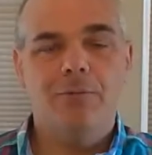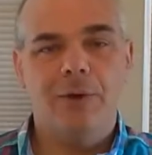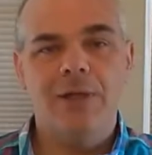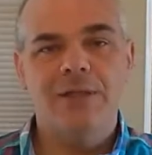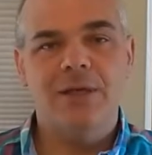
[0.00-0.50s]

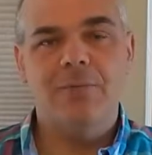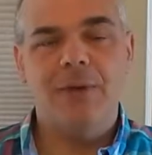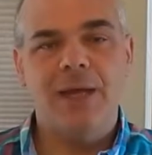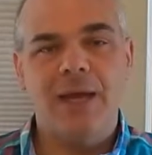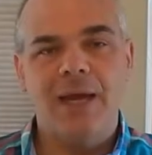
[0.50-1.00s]
reds that
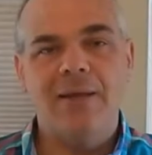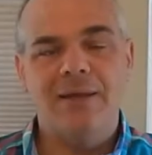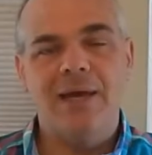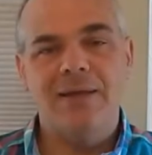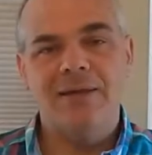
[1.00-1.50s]
we had
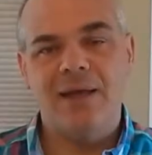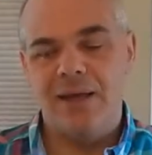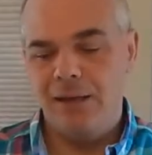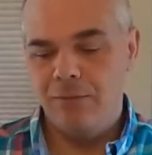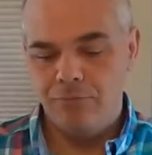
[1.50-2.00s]
that
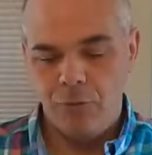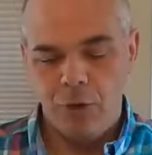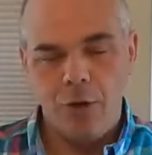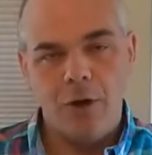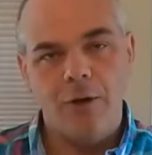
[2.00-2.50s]
day
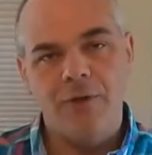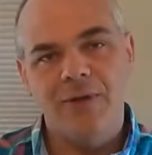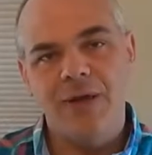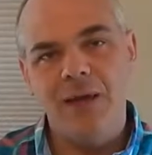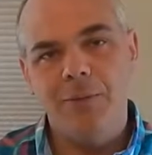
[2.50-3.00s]
on the
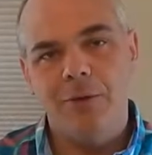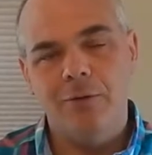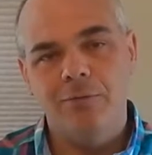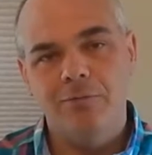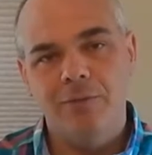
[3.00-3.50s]
table.